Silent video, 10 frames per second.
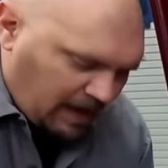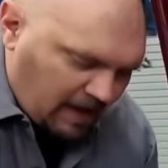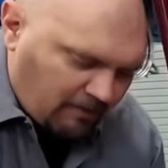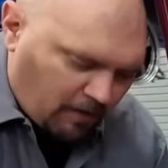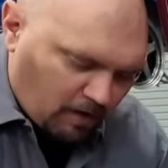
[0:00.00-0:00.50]

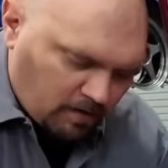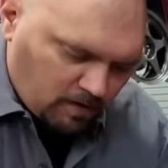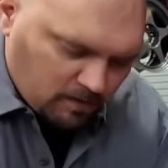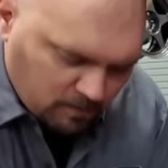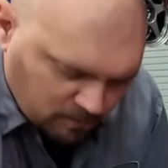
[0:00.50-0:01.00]
have our
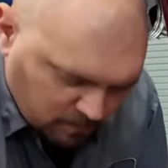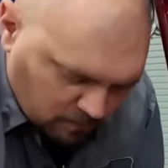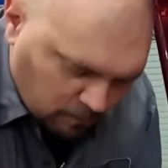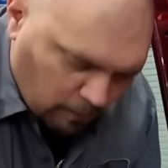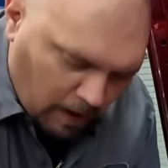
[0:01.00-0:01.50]

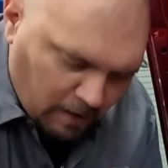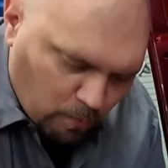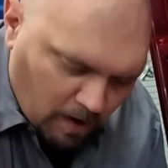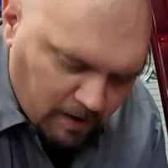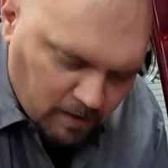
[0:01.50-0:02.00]
Rye
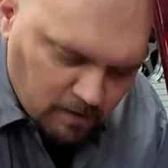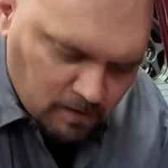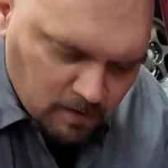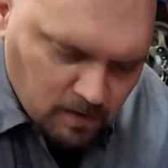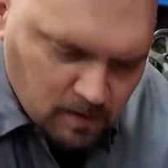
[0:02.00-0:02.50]
wire